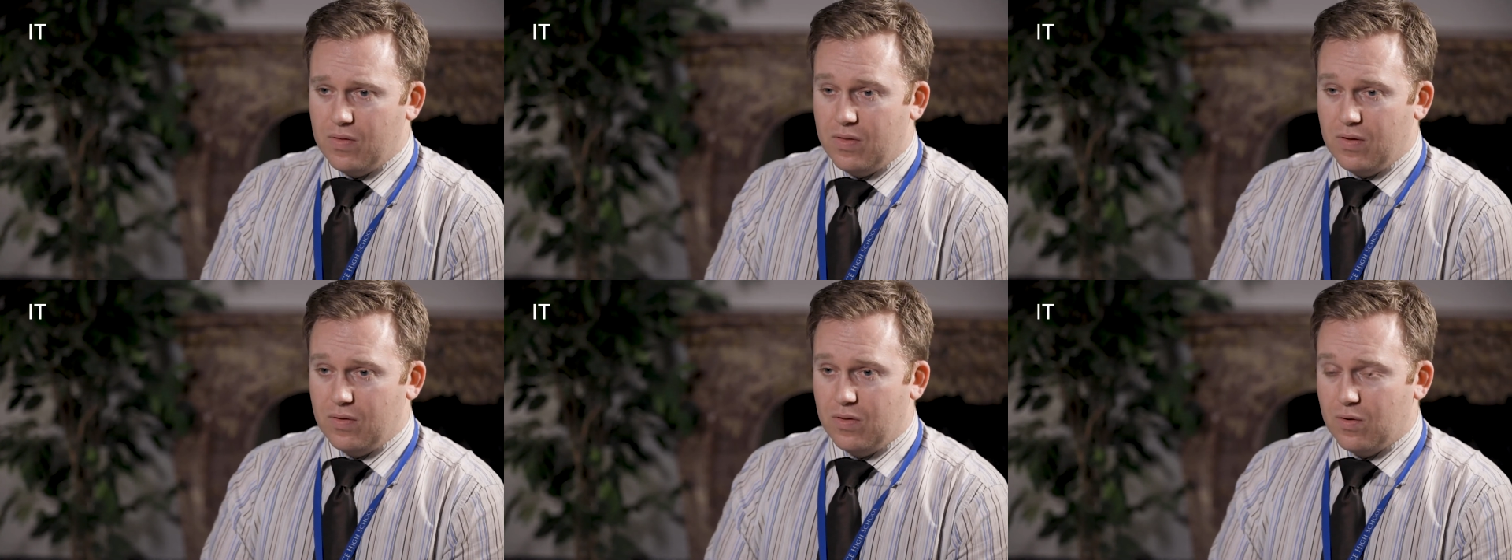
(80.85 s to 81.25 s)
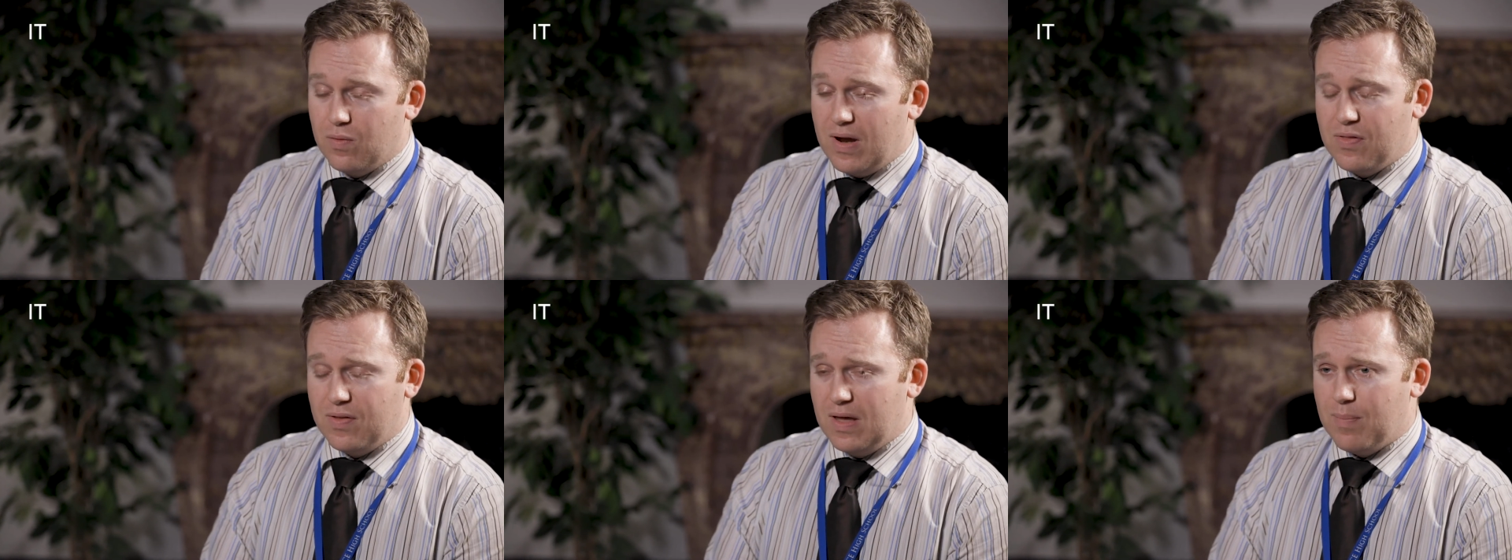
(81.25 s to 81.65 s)
The
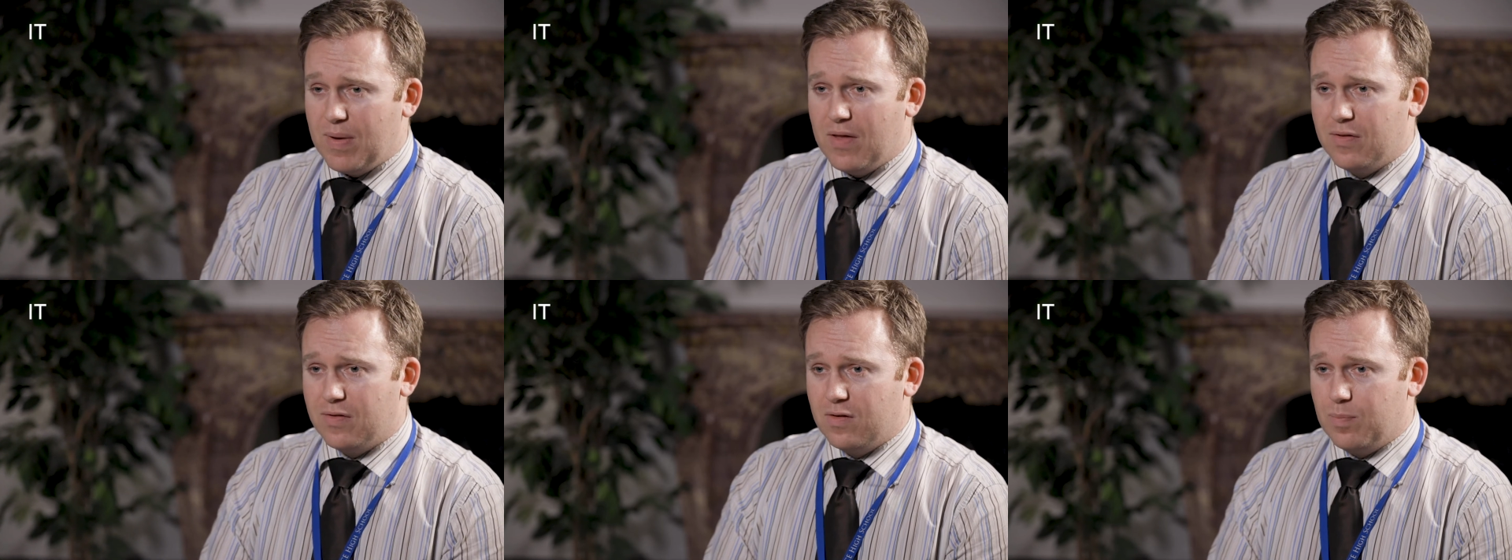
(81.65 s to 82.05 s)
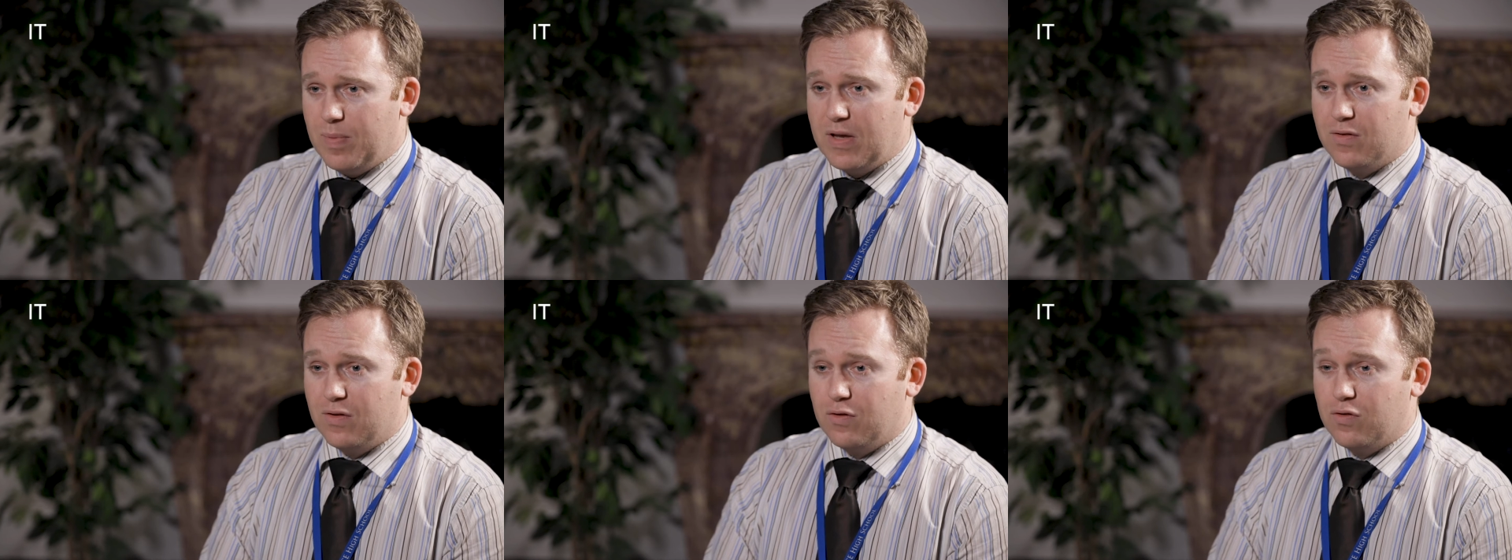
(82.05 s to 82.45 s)
great thing about this is
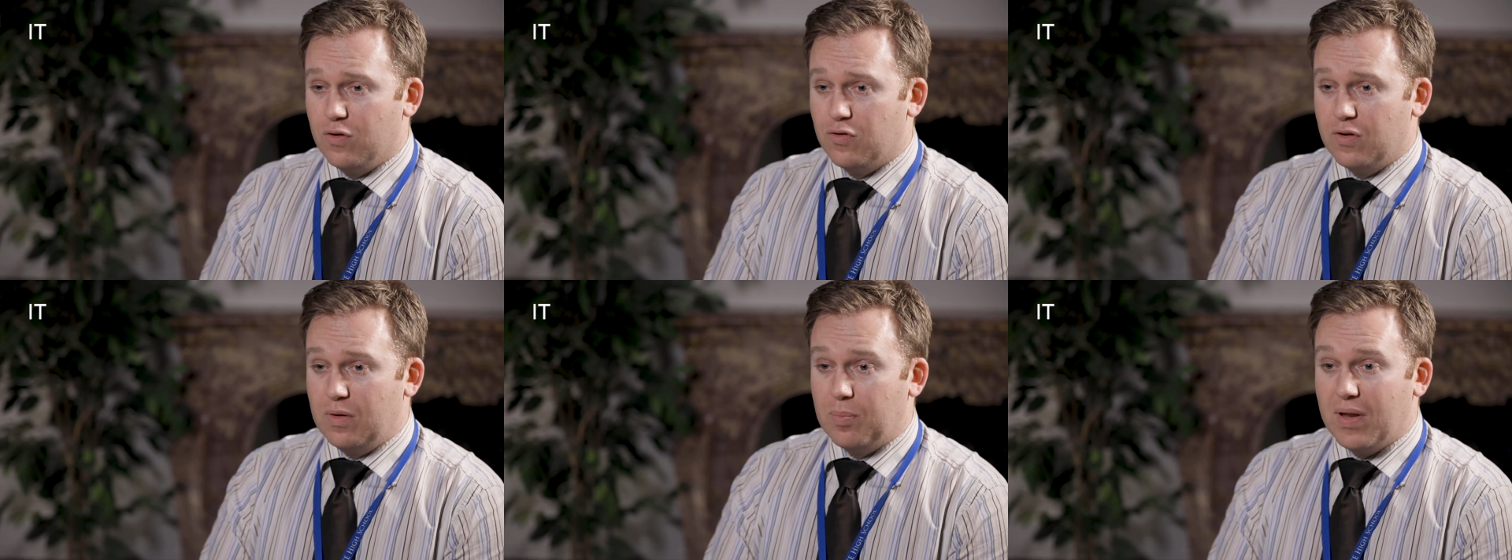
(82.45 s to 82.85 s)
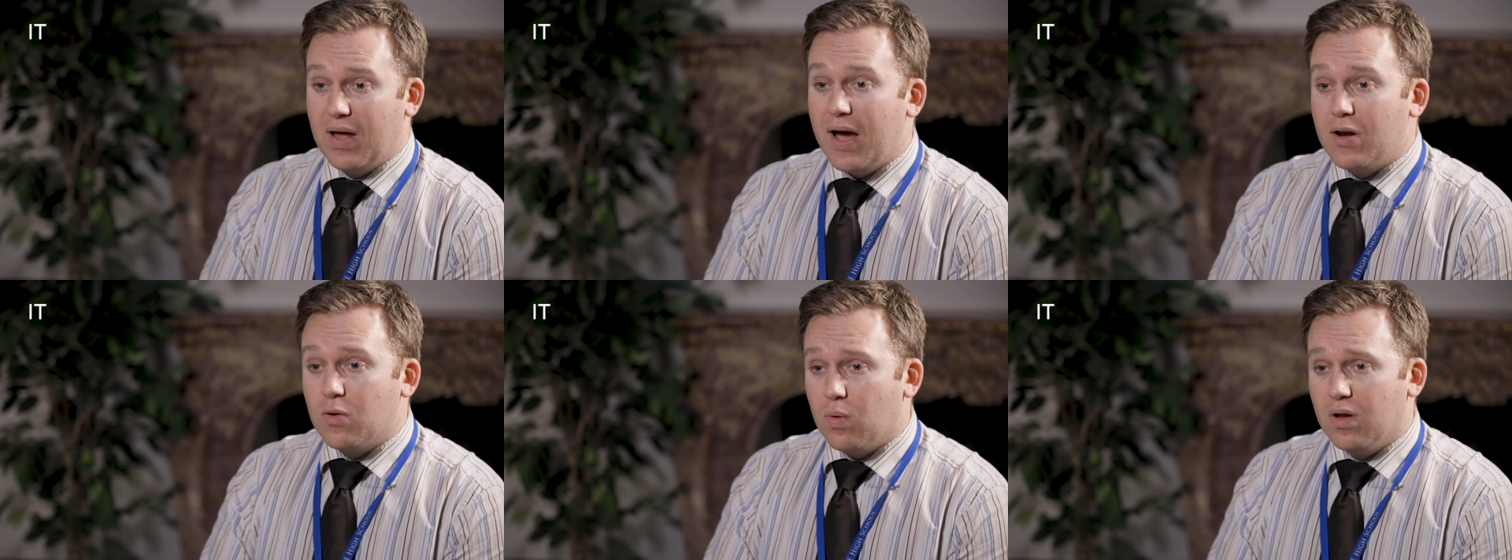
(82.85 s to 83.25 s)
because it's such an
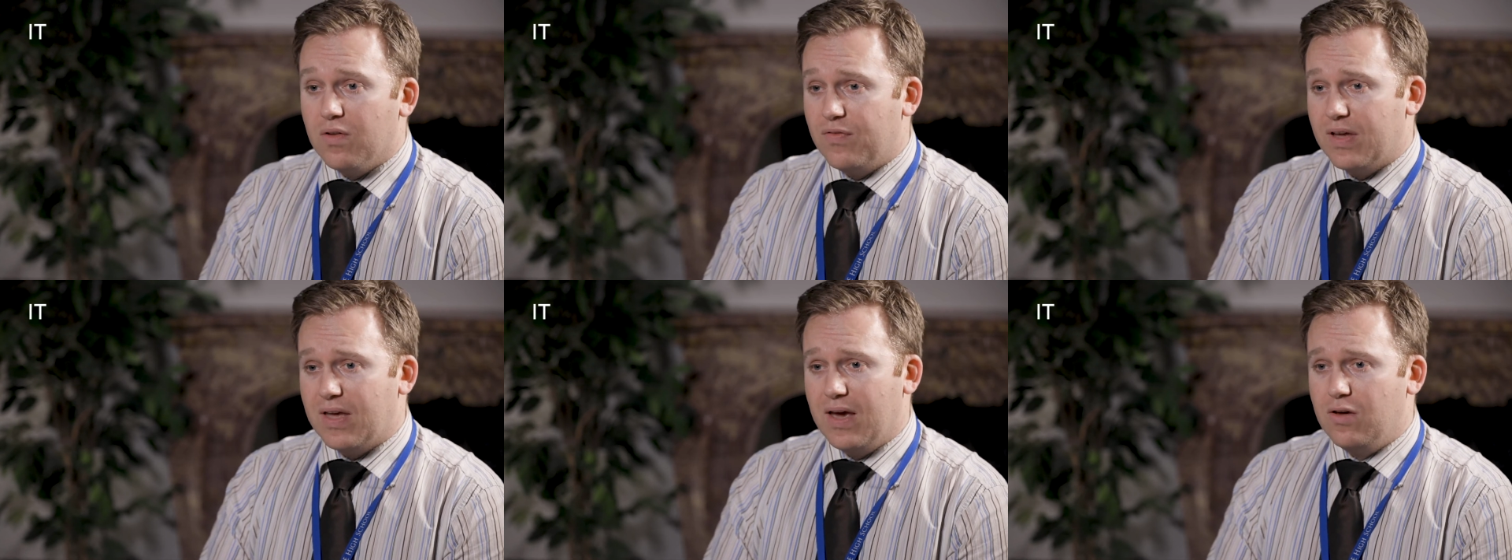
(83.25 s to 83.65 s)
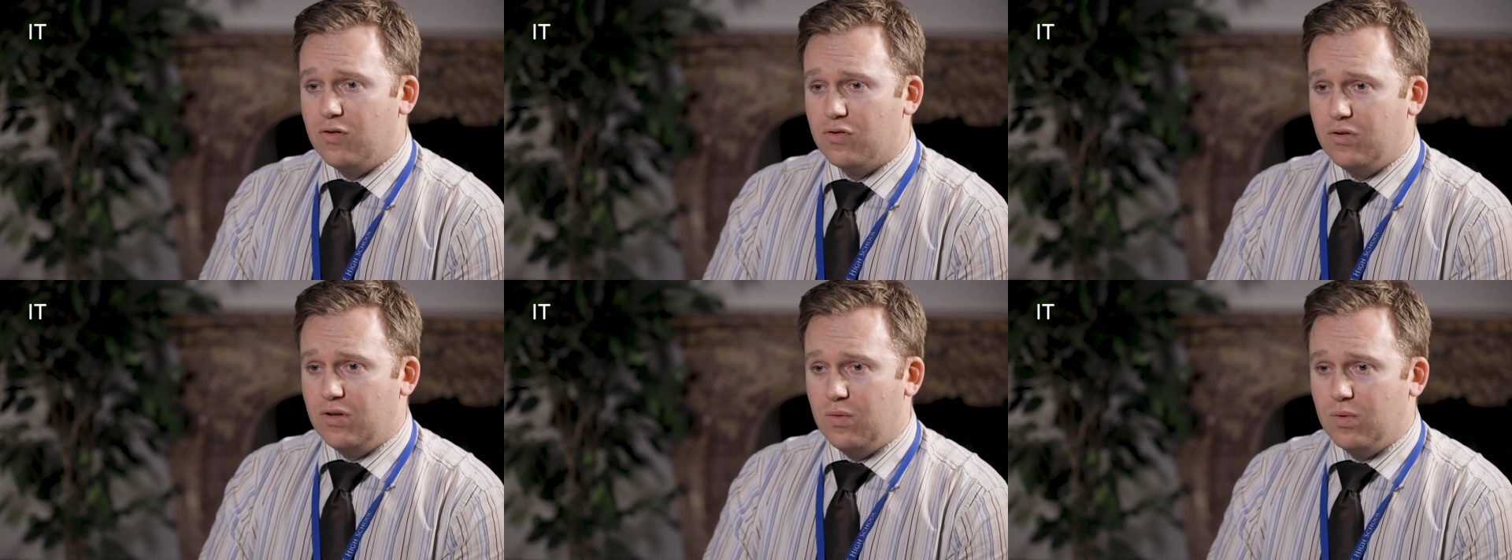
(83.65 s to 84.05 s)
applied qualification,